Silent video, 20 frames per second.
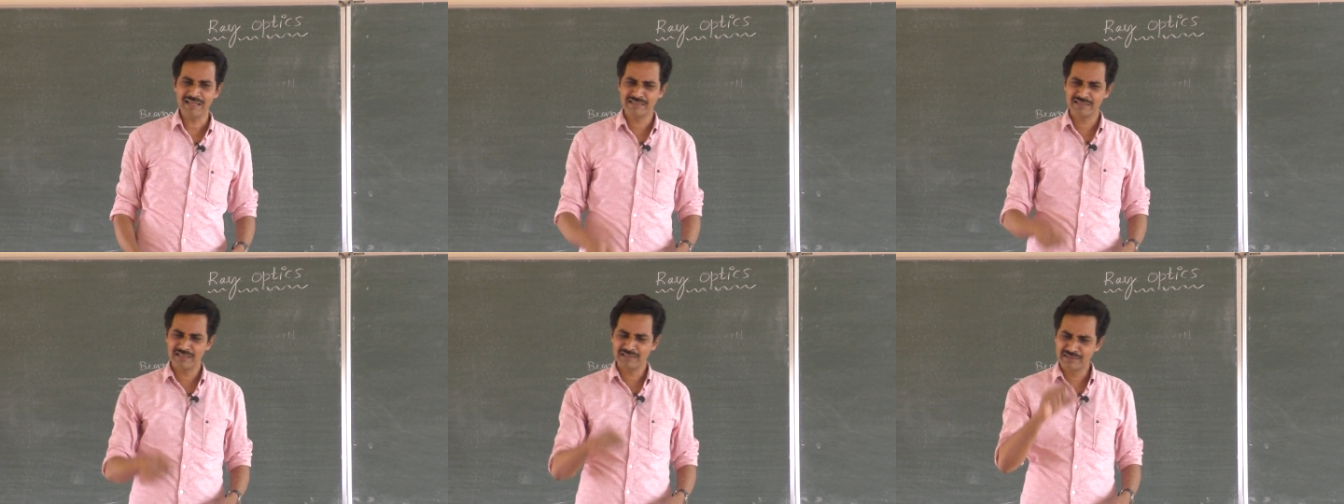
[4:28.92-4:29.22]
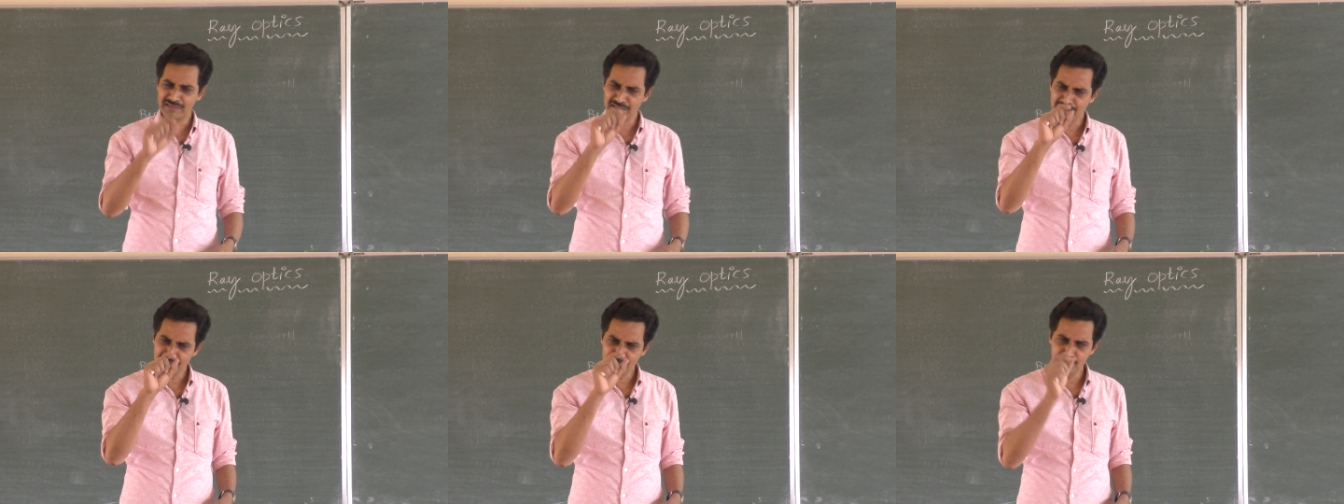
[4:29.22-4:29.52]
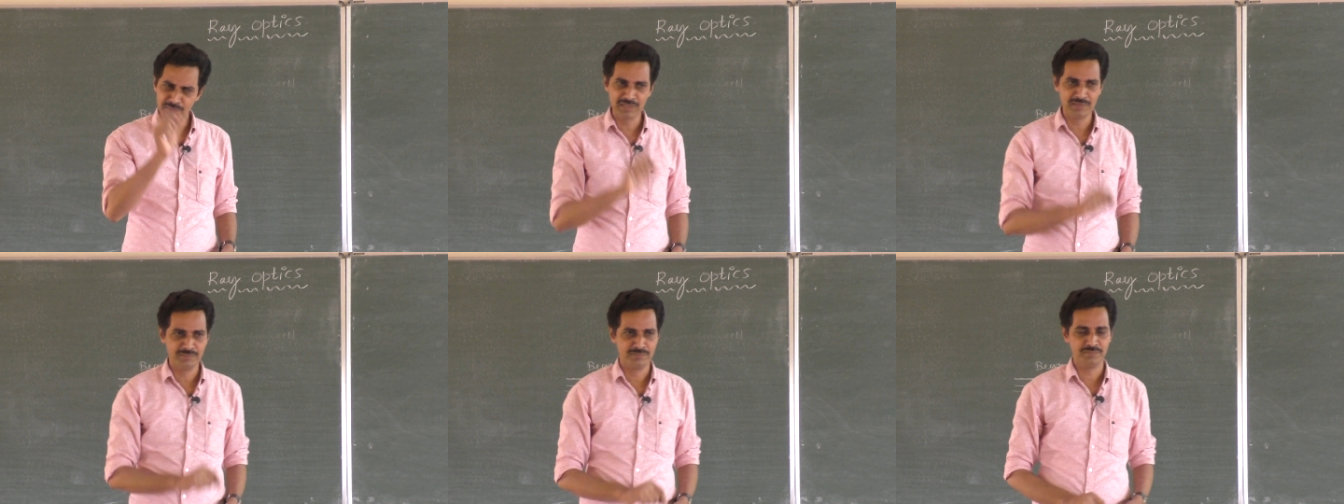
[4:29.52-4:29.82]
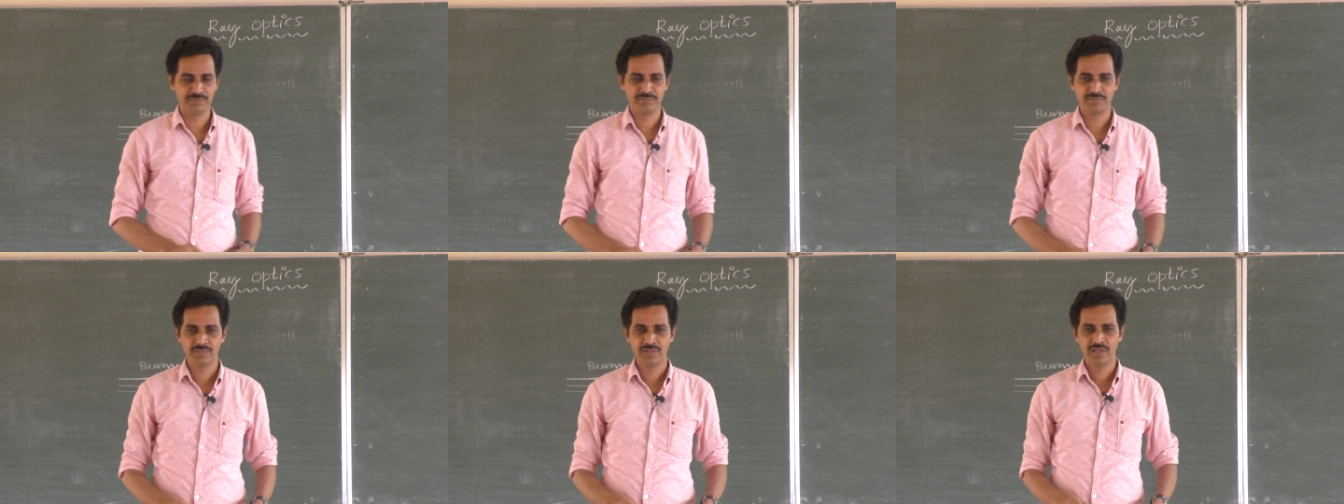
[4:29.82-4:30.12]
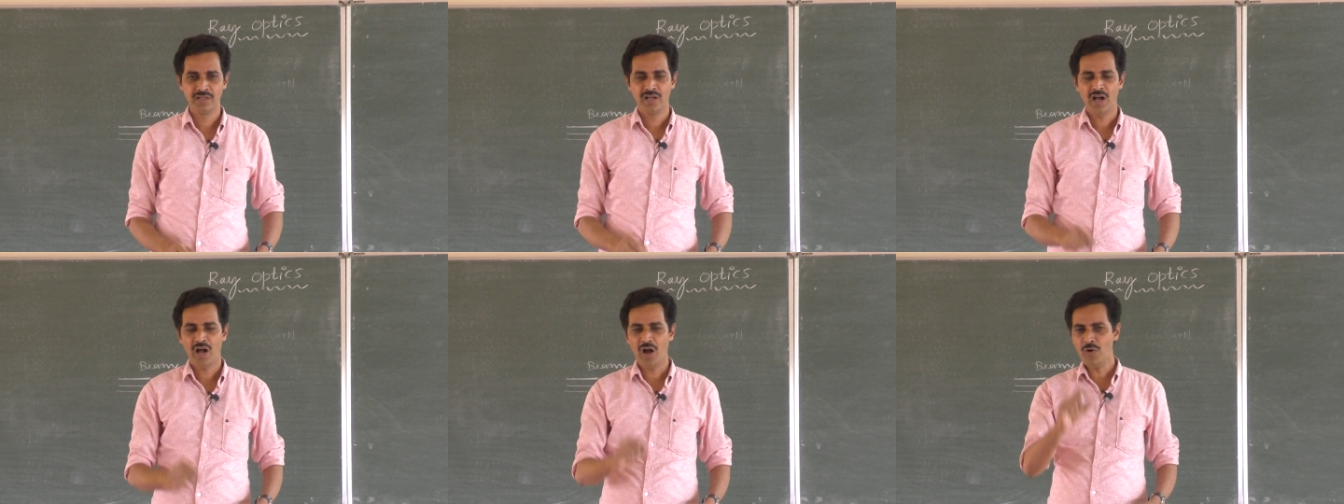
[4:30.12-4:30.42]
is a thin beam.
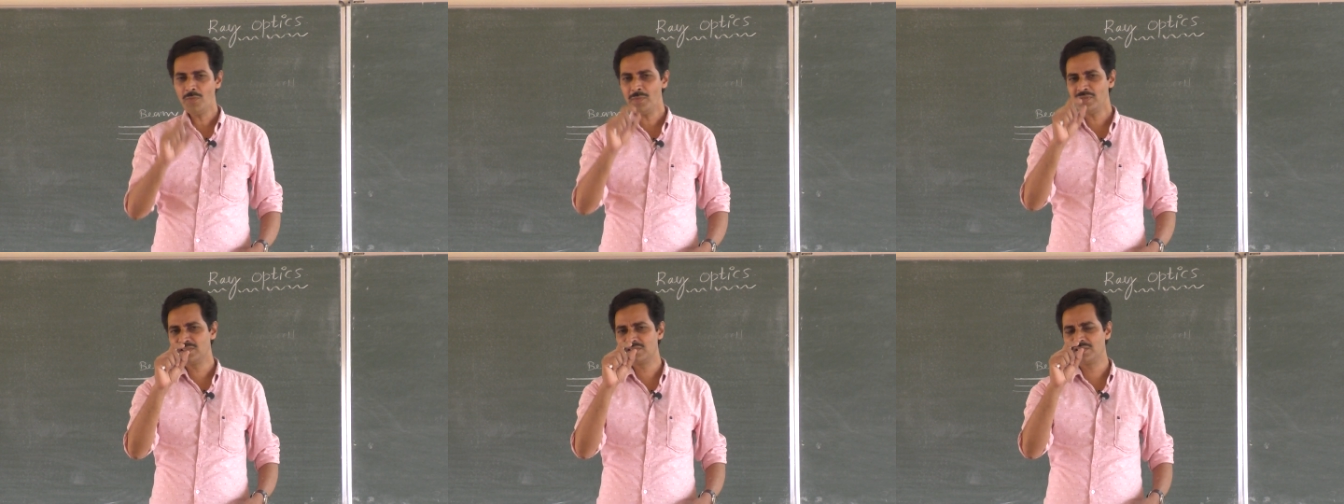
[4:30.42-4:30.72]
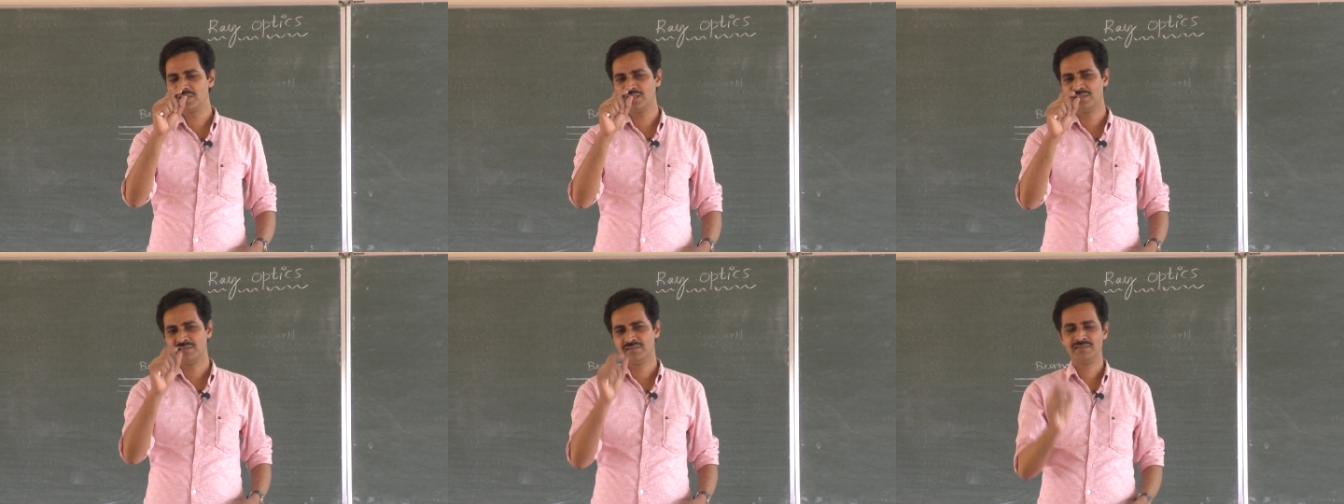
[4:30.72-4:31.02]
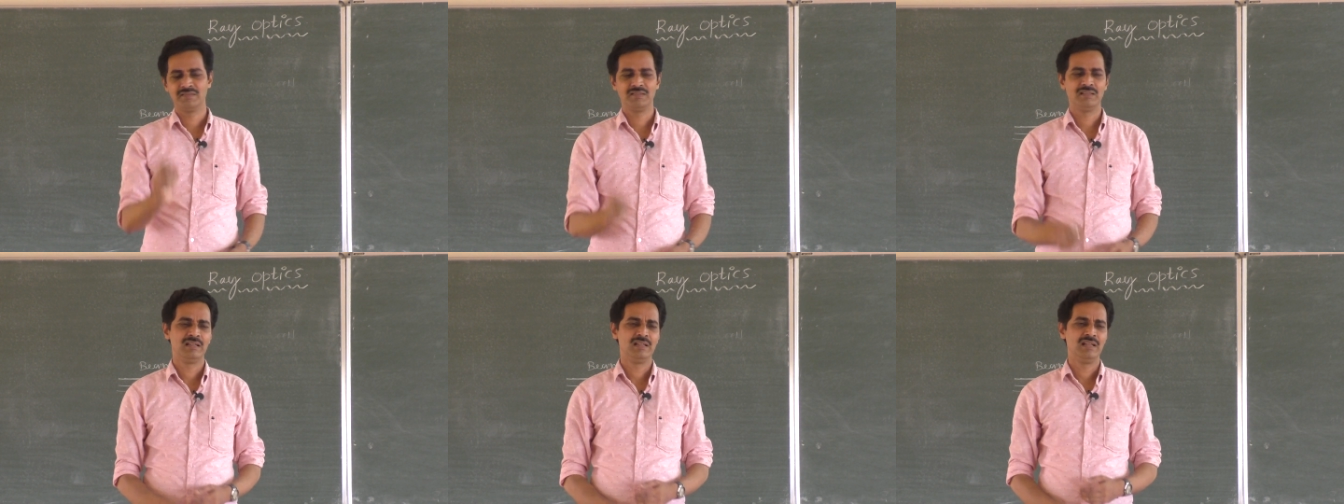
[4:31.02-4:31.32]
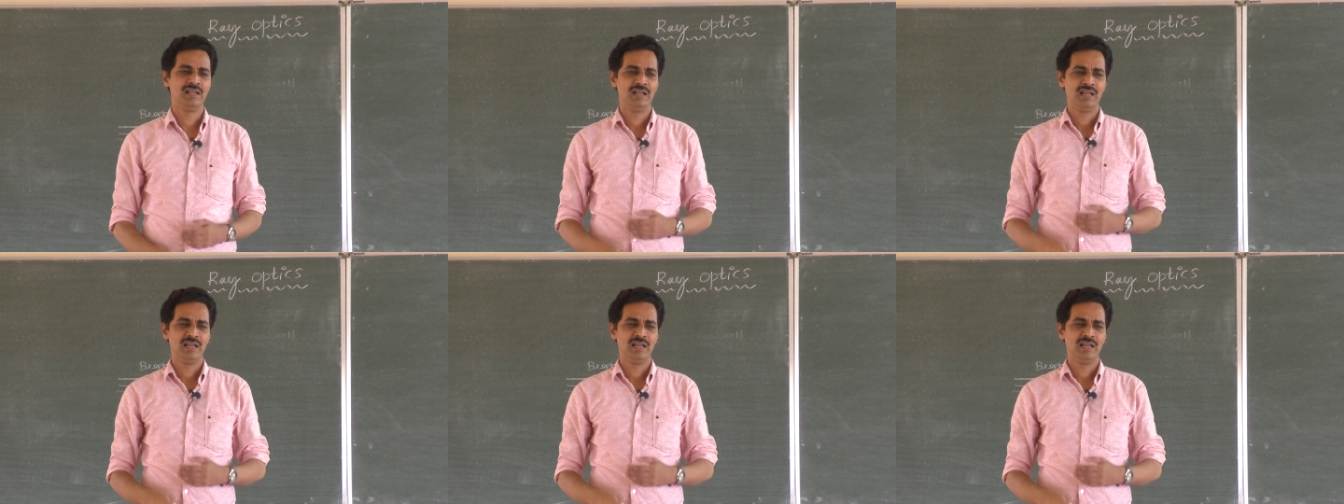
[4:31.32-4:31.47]
How much thin?